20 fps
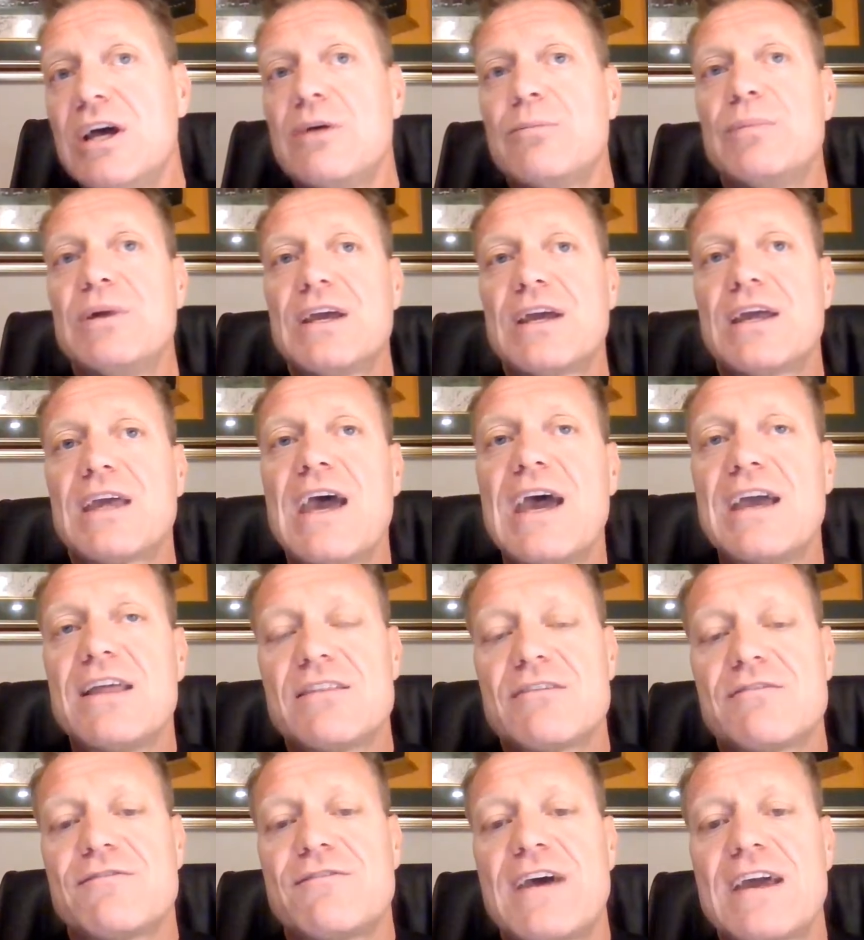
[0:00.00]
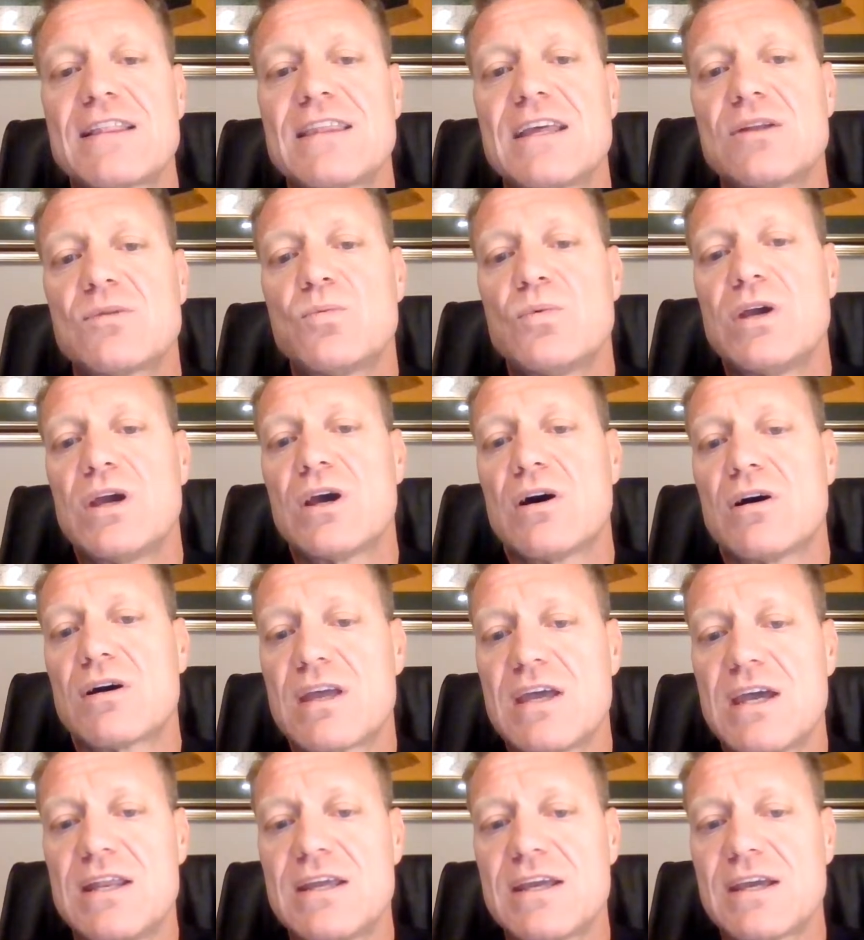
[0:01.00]
But again, the fact that we are
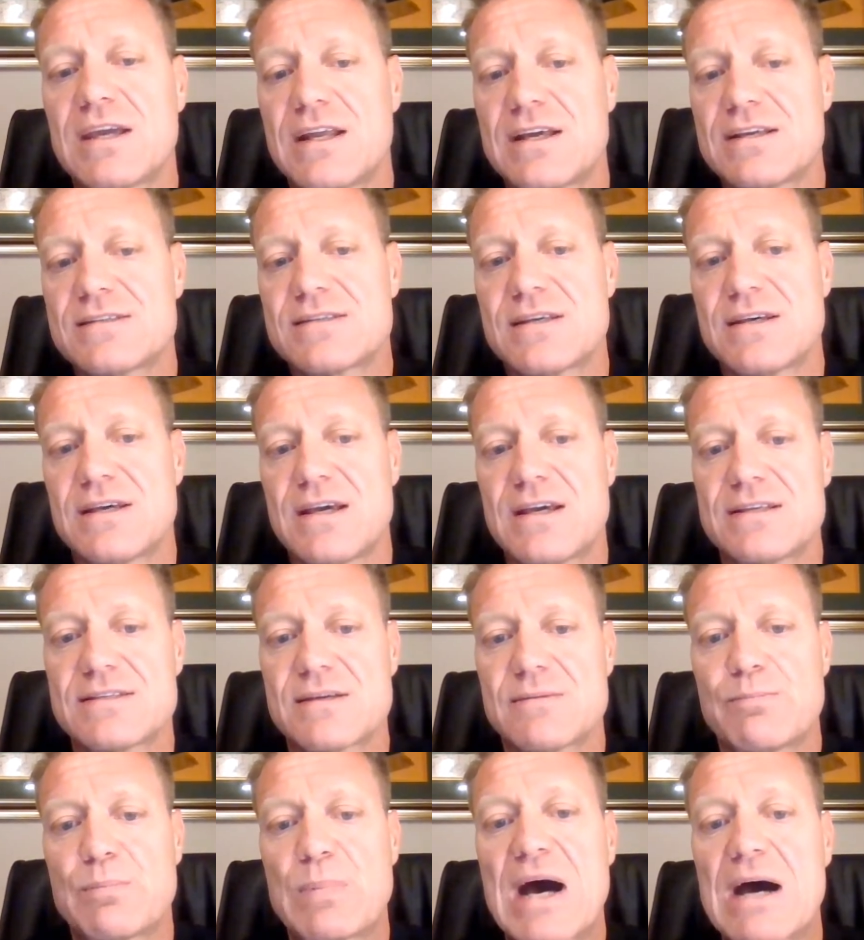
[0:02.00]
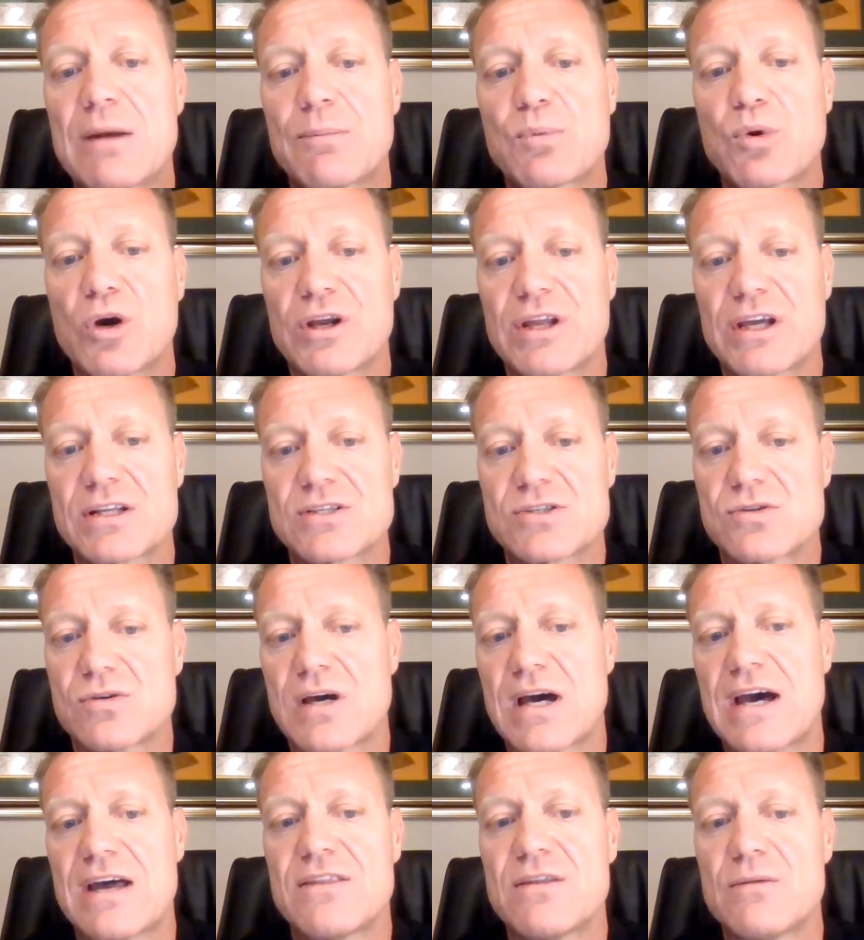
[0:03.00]
getting it as a byproduct to
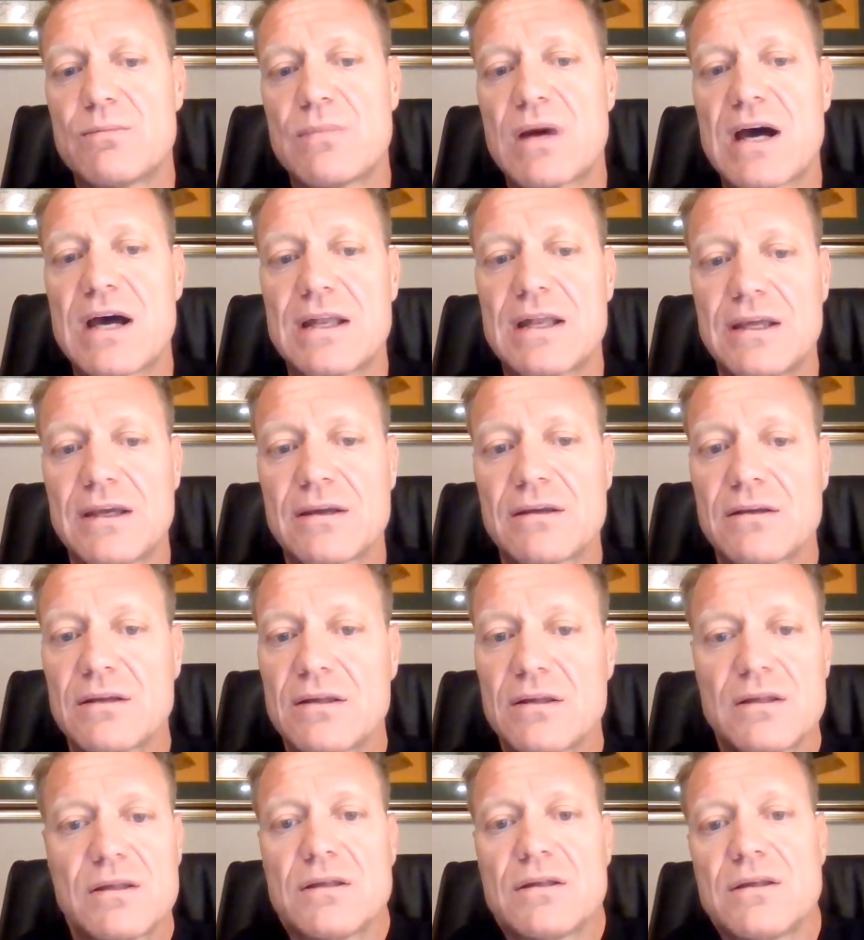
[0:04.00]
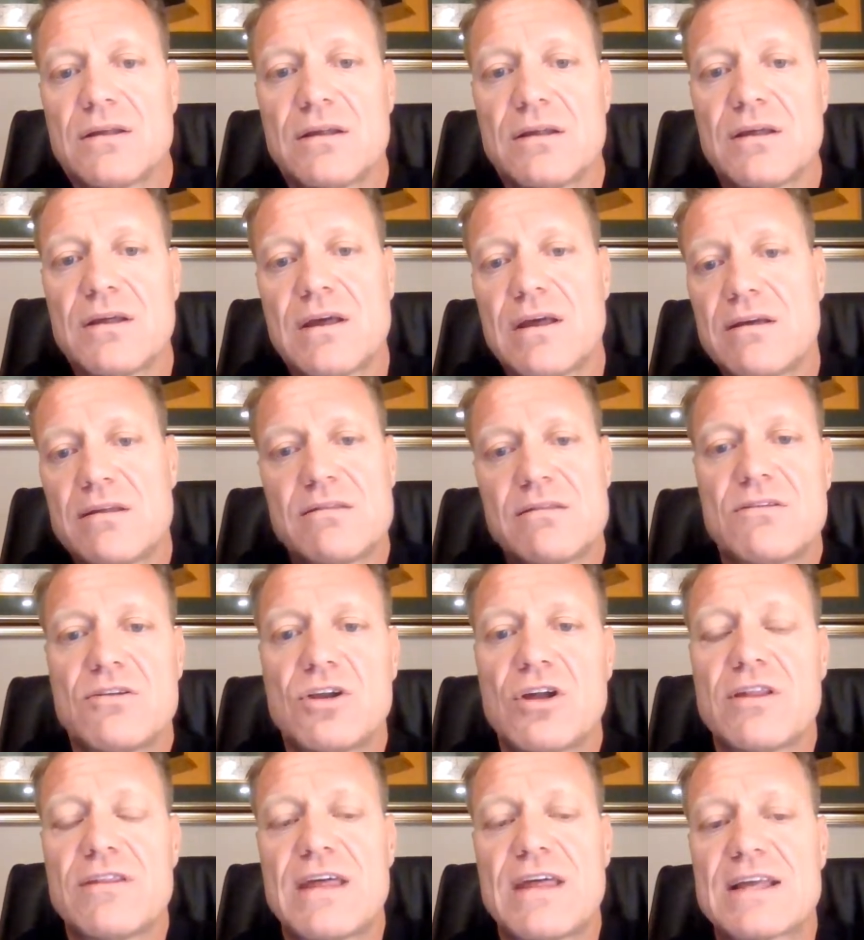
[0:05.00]
our other mining,
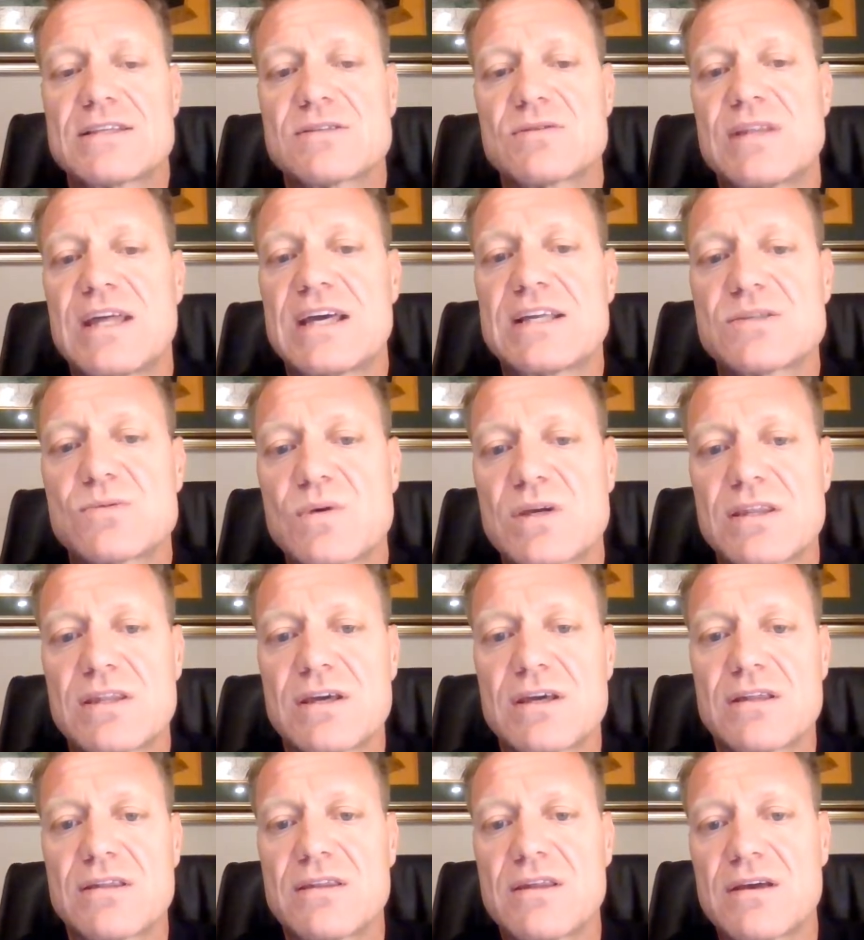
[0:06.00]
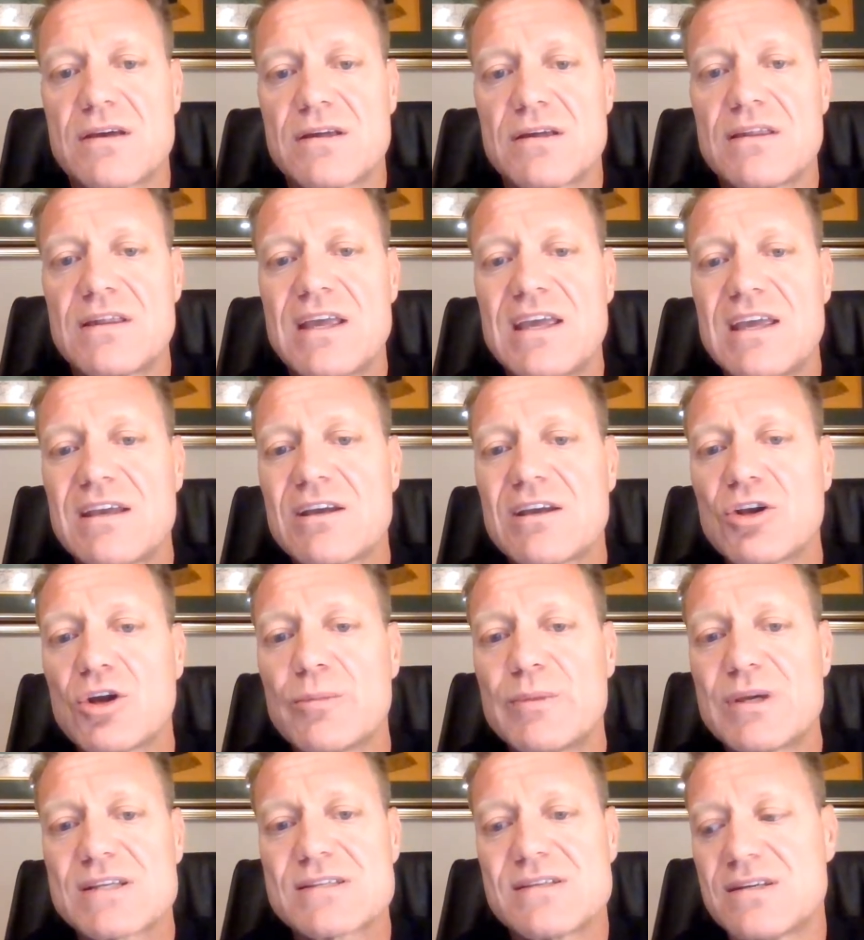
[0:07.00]
that's where the
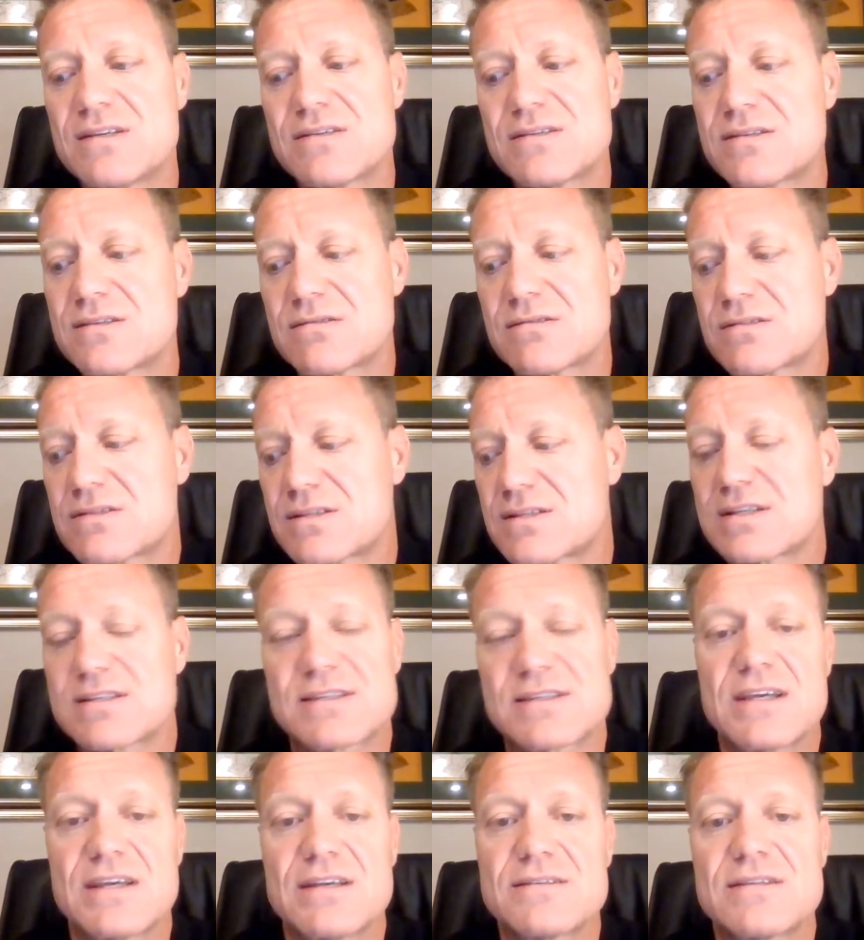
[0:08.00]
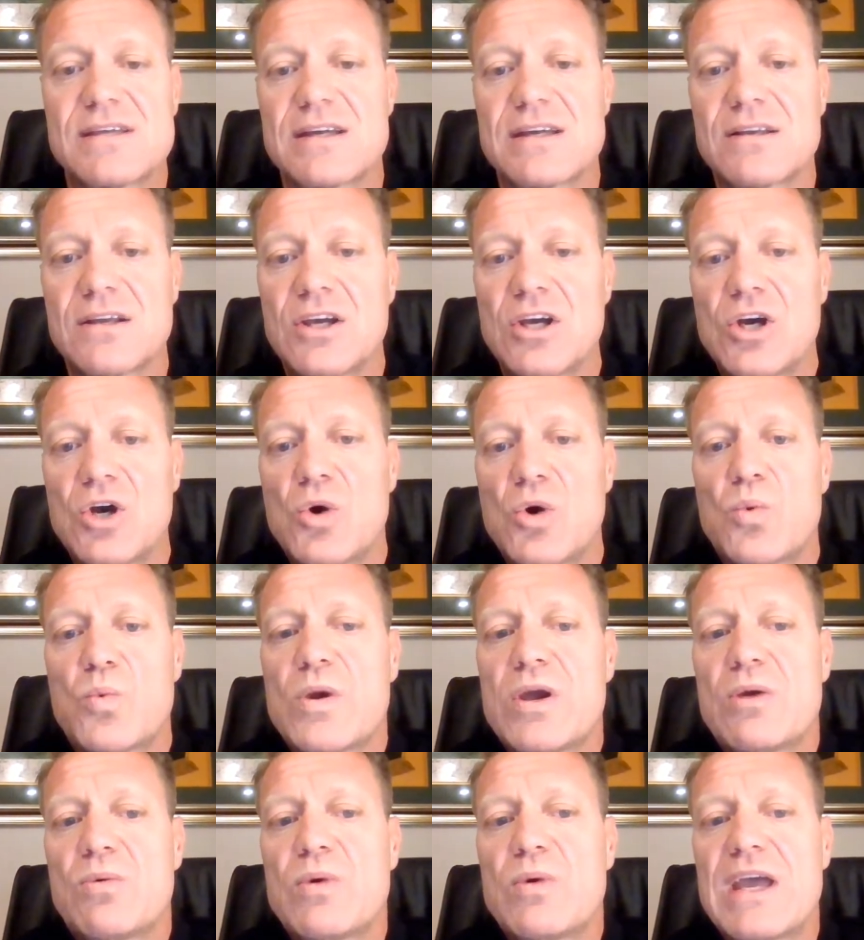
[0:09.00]
economic sense says that
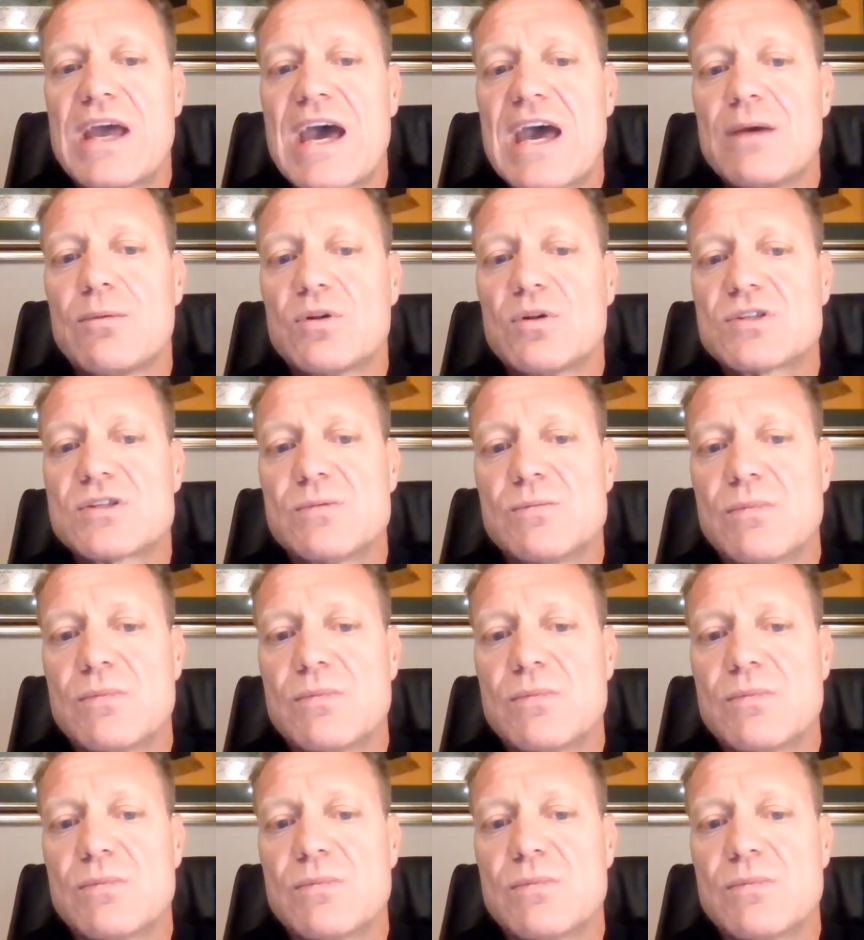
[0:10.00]
we're able to